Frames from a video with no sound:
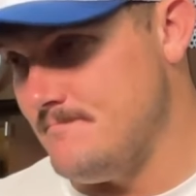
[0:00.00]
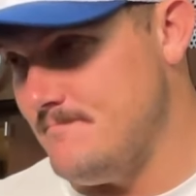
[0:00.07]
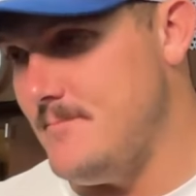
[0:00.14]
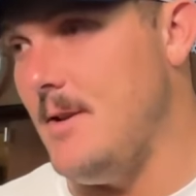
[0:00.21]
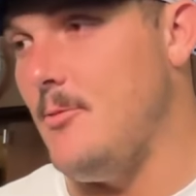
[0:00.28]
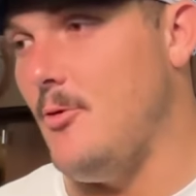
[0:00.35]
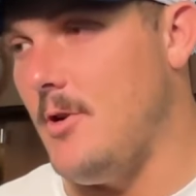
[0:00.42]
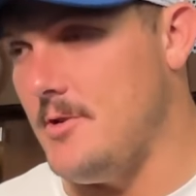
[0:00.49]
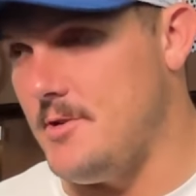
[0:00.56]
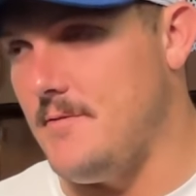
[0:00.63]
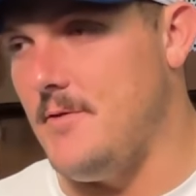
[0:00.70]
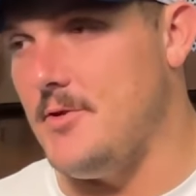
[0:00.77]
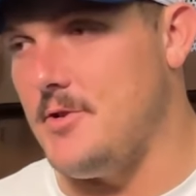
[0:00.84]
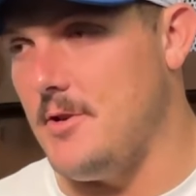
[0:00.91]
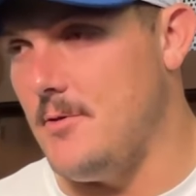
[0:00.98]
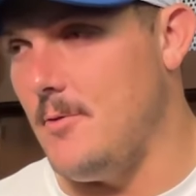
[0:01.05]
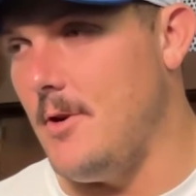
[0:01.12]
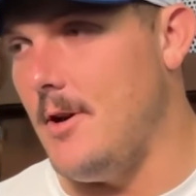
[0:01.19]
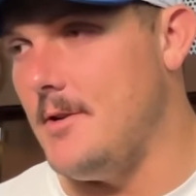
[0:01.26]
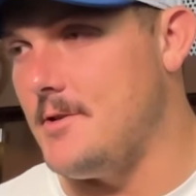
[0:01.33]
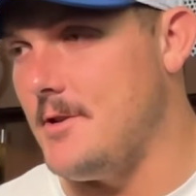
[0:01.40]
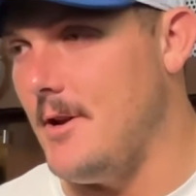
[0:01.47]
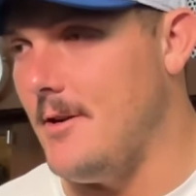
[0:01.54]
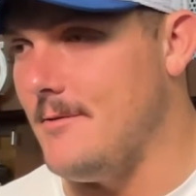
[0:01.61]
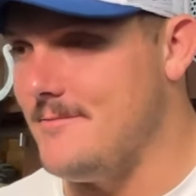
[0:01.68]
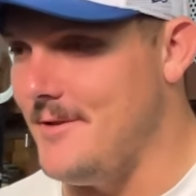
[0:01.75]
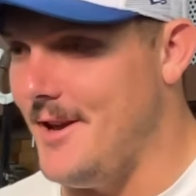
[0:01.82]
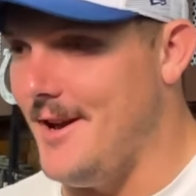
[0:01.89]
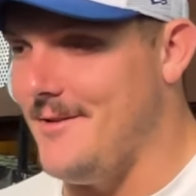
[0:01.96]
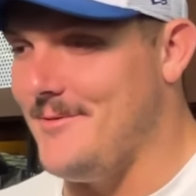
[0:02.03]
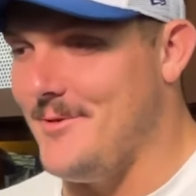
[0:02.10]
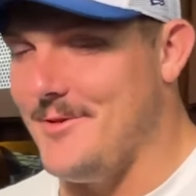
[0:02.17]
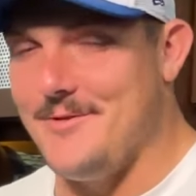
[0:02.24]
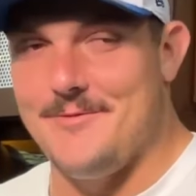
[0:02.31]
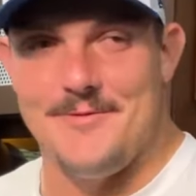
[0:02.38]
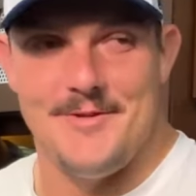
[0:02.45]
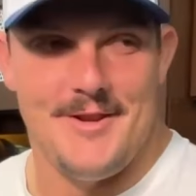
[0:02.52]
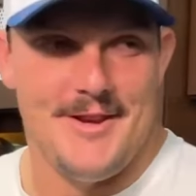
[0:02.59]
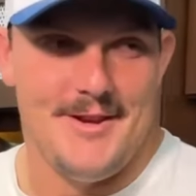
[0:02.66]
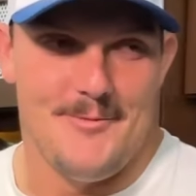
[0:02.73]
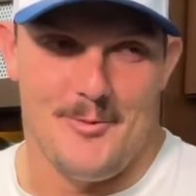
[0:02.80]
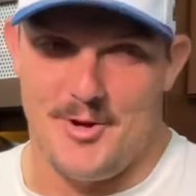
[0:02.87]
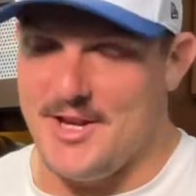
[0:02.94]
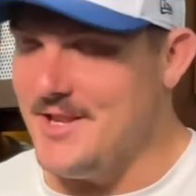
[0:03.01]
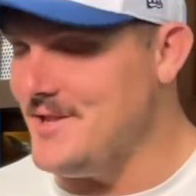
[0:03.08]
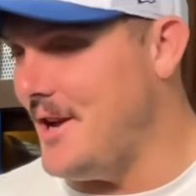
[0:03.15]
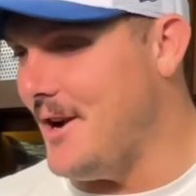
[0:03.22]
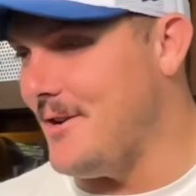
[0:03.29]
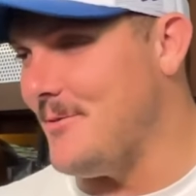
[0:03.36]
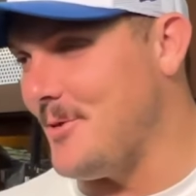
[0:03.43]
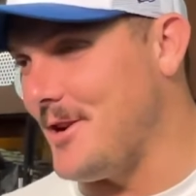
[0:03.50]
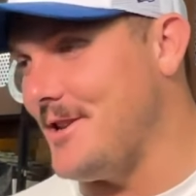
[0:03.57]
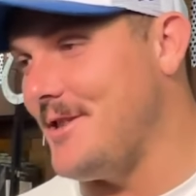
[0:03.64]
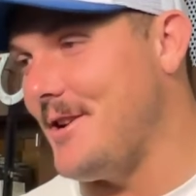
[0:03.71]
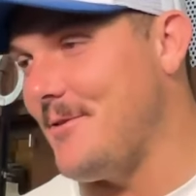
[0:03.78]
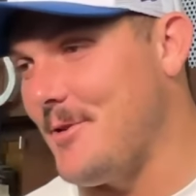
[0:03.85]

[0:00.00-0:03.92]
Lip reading: Baby watch is officially underway, so, yeah, we're getting there. We're getting there.